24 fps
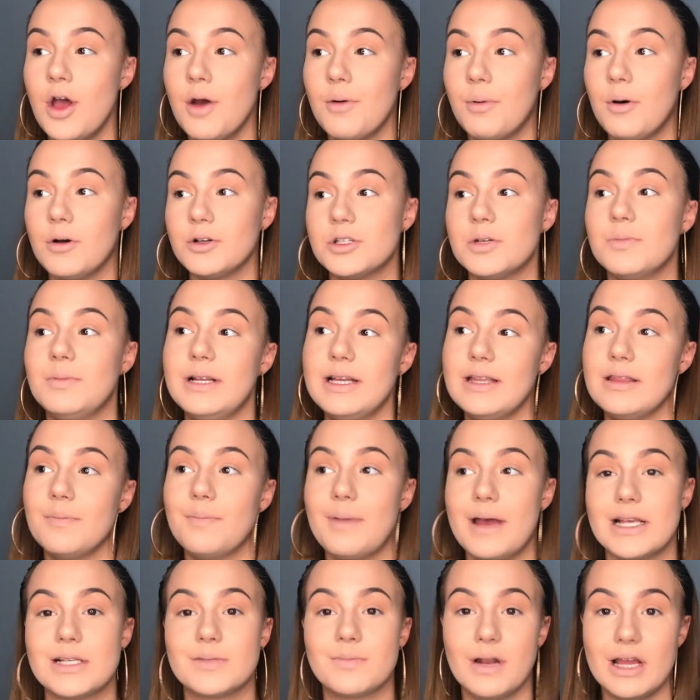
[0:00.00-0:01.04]
possibly the
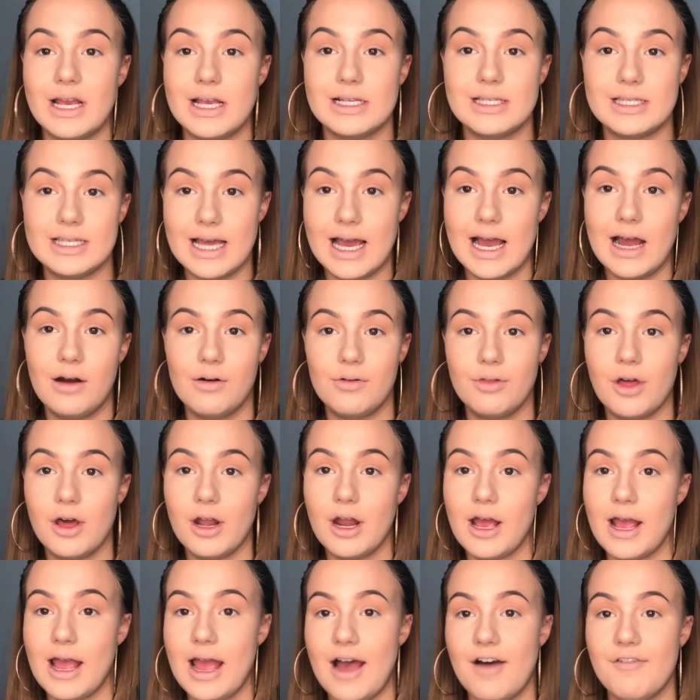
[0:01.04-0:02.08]
best place now that
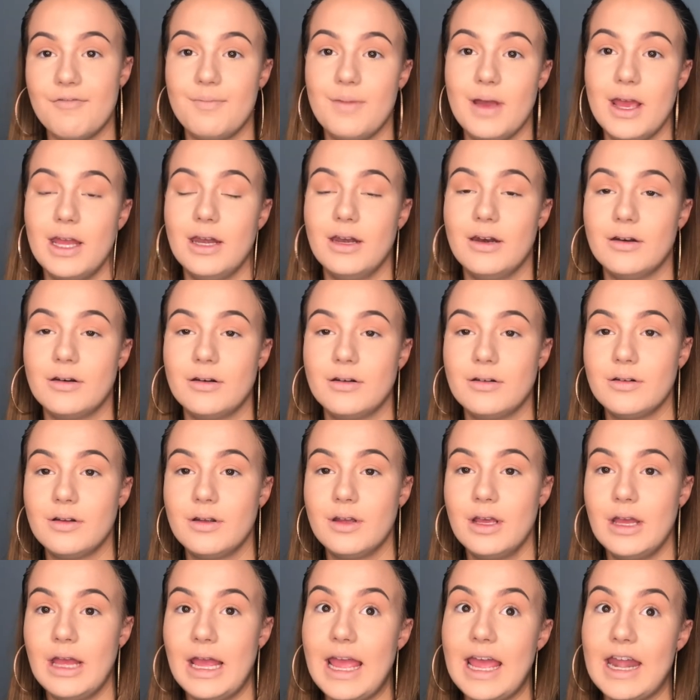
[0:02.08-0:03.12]
I have been
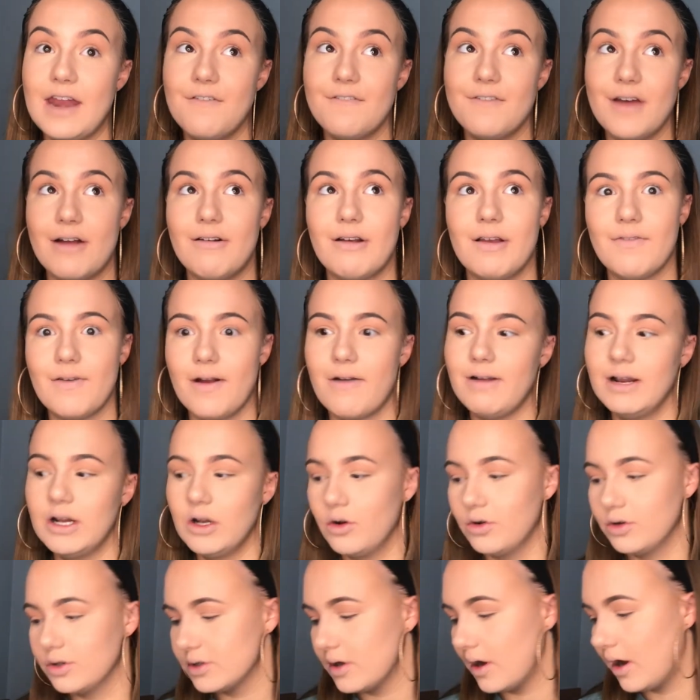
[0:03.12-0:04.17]
in a very, very
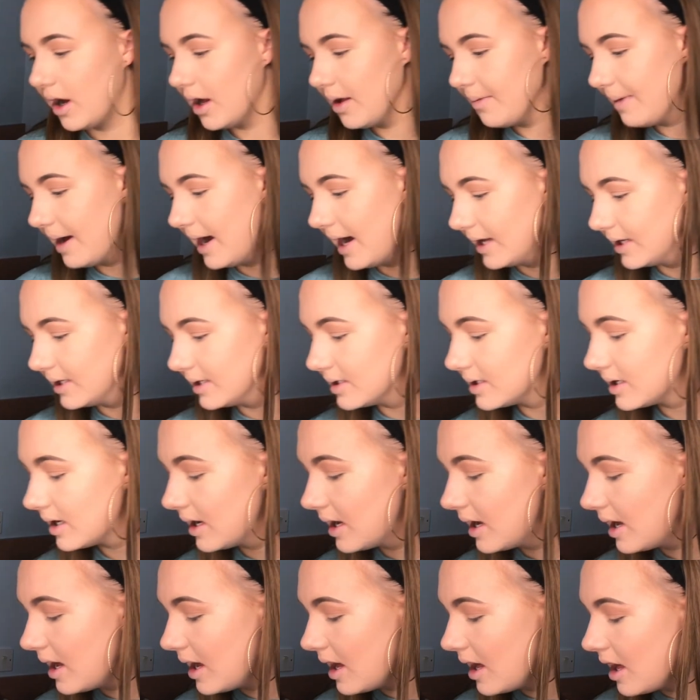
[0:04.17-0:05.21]
long time, and
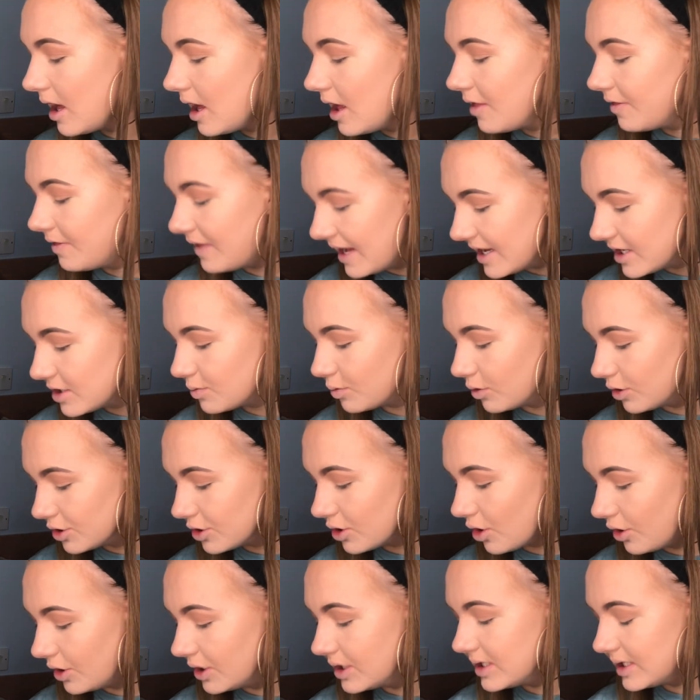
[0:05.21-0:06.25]
this was
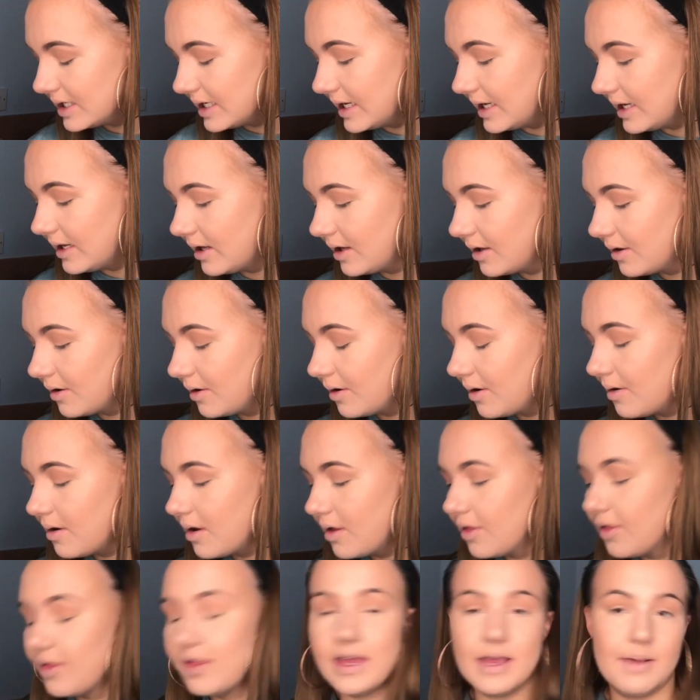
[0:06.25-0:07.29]
honestly
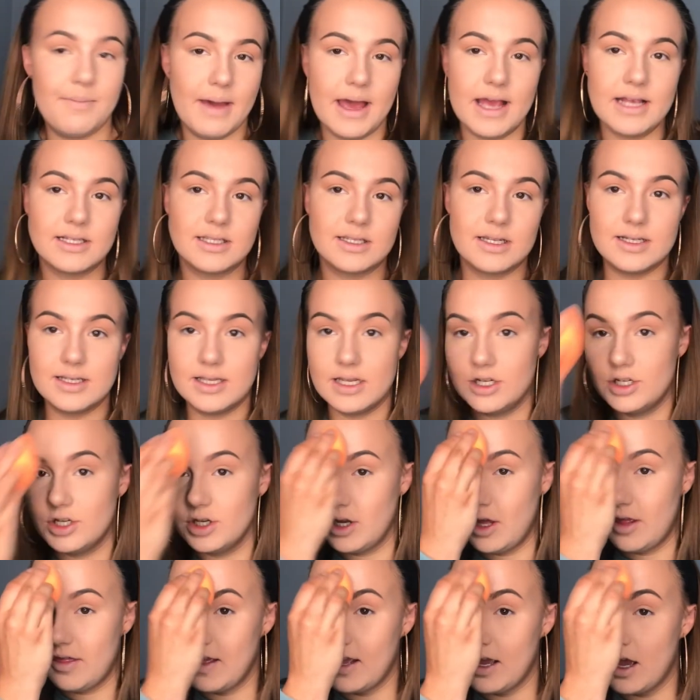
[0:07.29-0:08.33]
the best decision
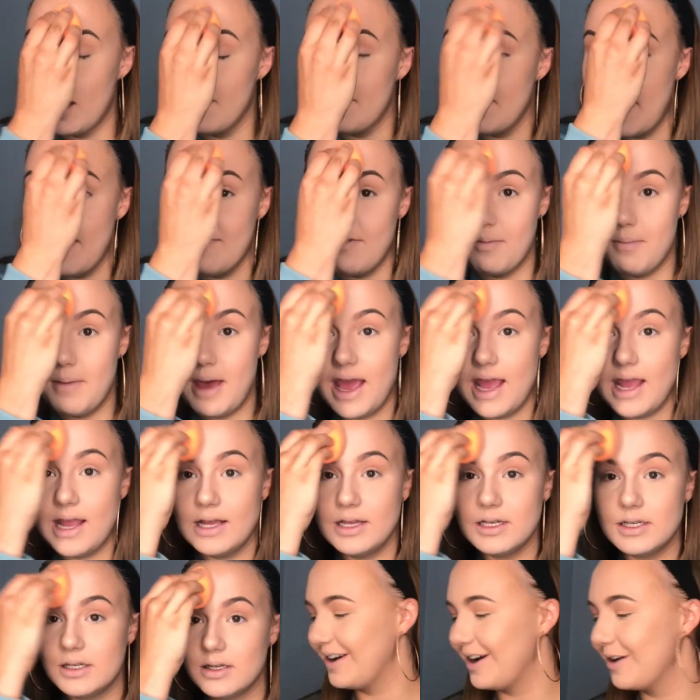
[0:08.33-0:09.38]
I think I've ever
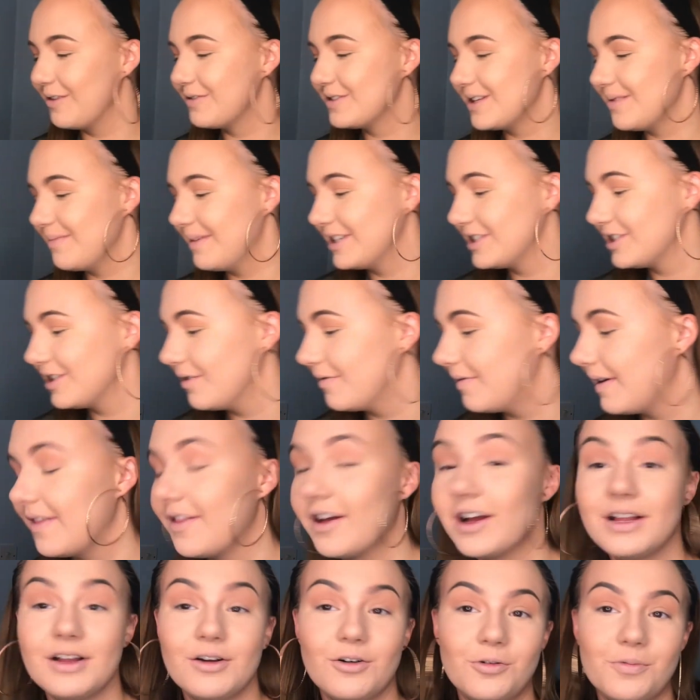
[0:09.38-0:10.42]
made. I obviously mentioned the fact that
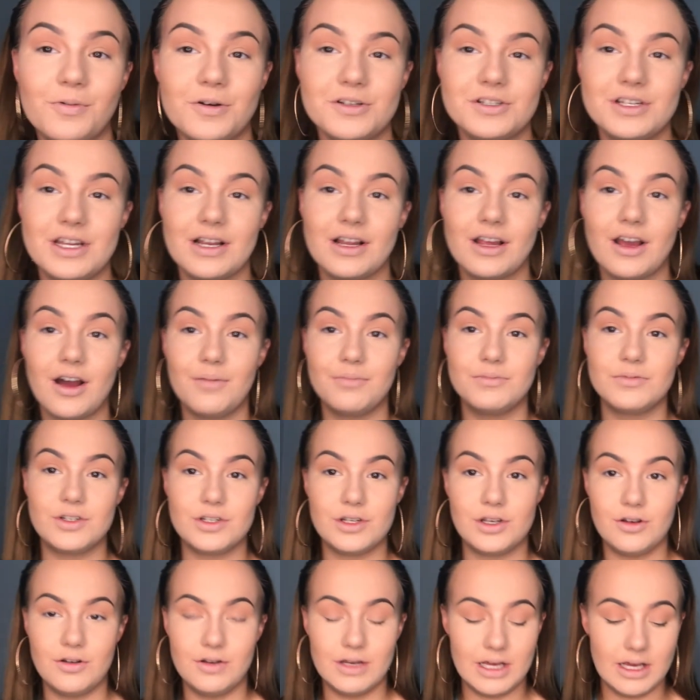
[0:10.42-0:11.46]
I almost didn't come to
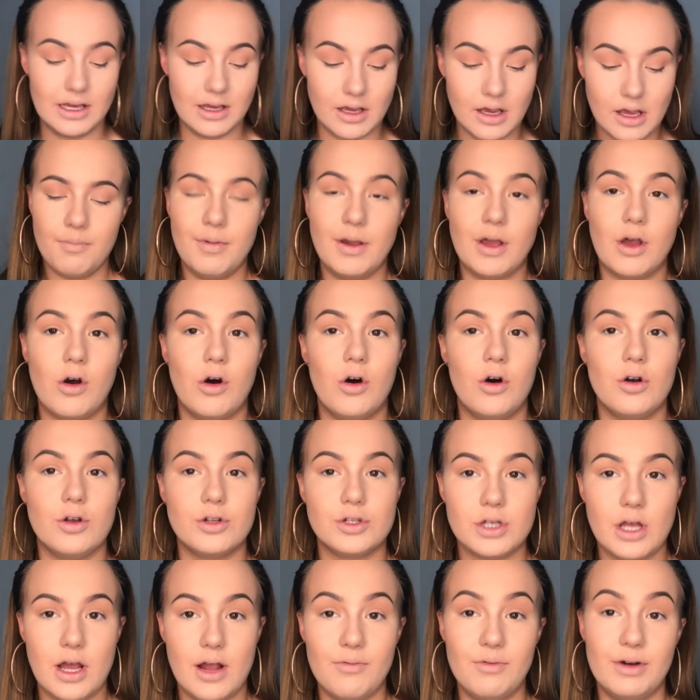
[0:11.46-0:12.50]
uni
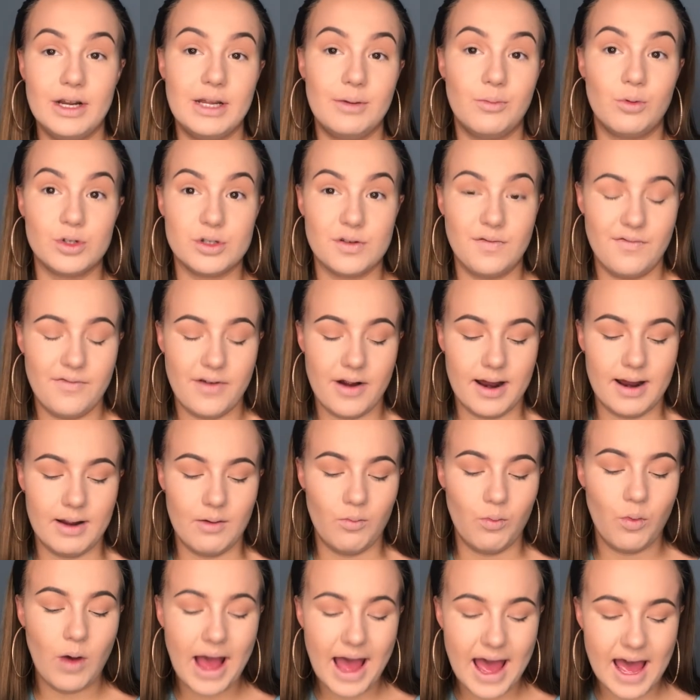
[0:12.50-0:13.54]
because I really wasn't very
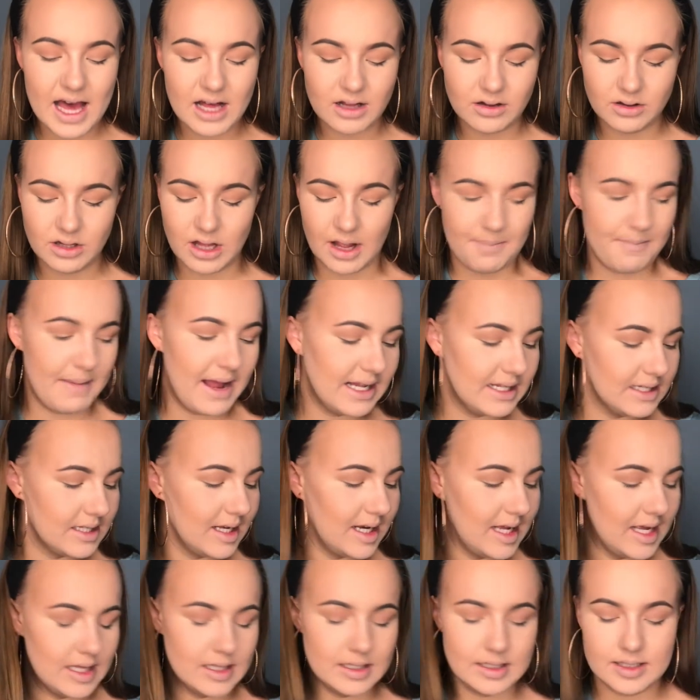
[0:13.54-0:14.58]
well, like
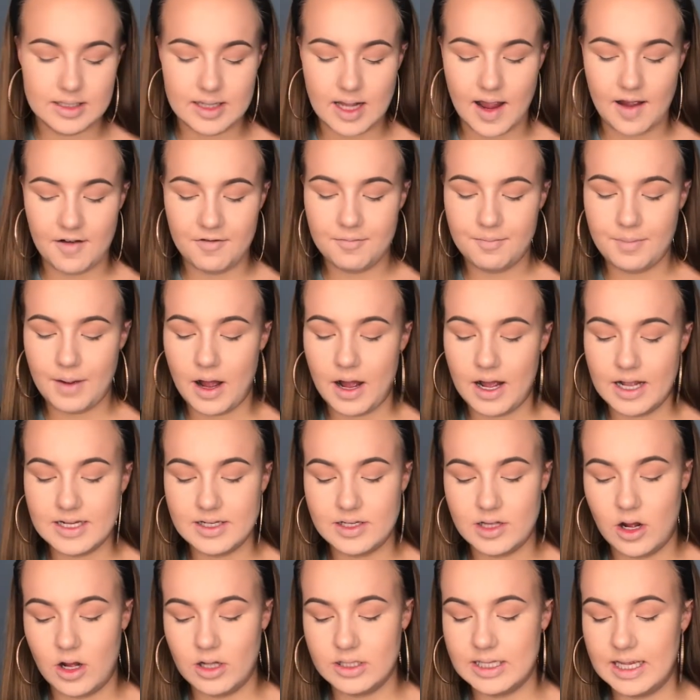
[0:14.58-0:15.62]
mentally and stuff, but I
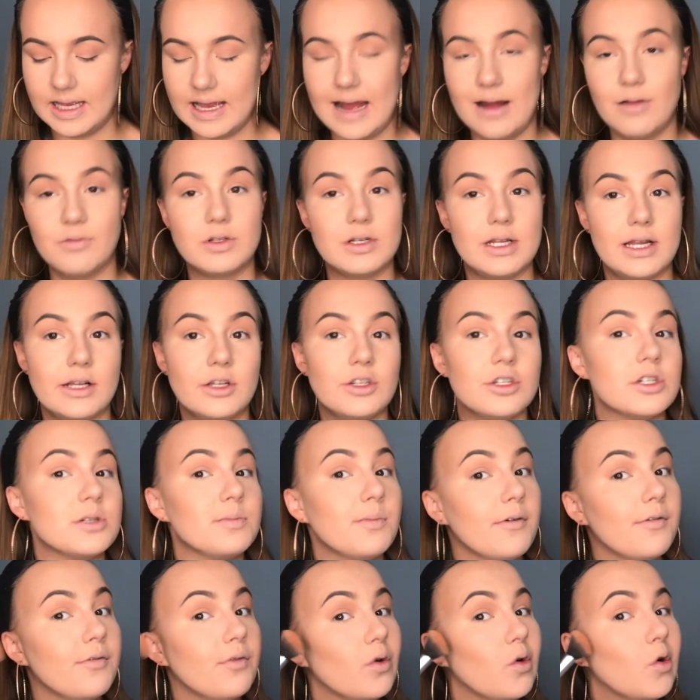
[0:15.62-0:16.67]
started counselling just
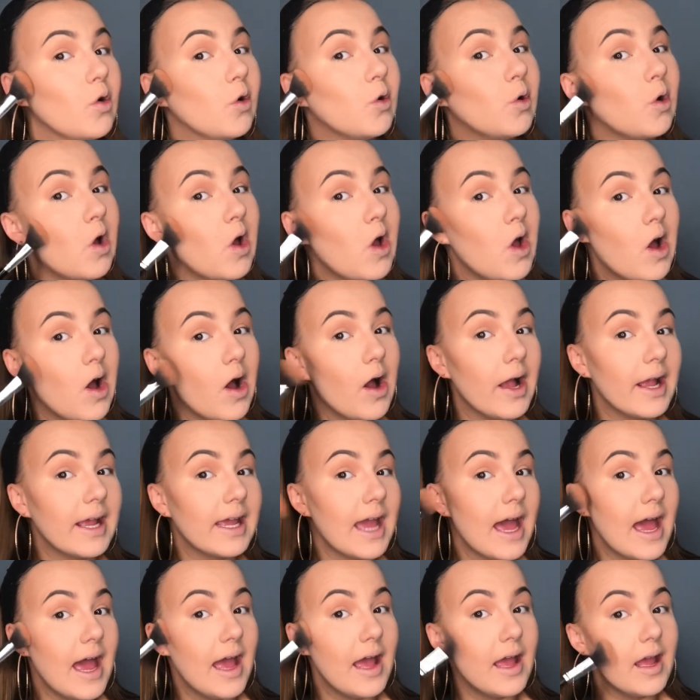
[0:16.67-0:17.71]
before I
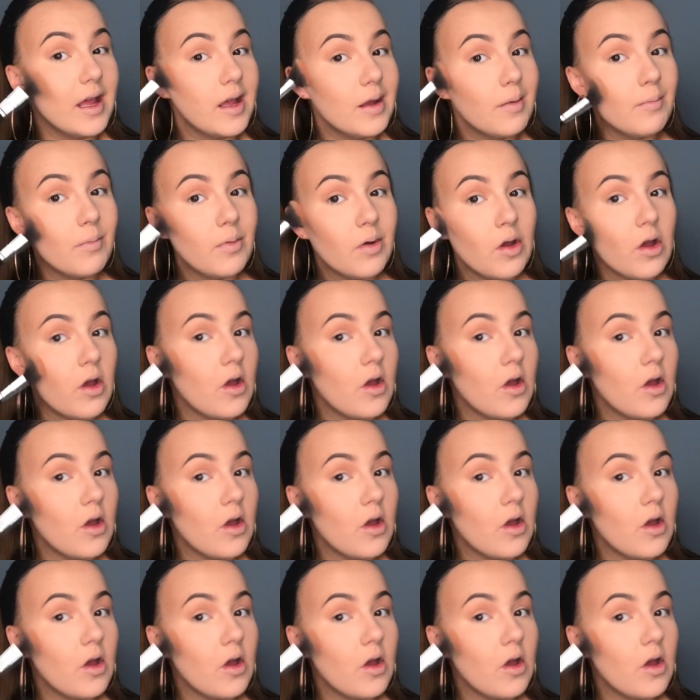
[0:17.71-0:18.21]
came,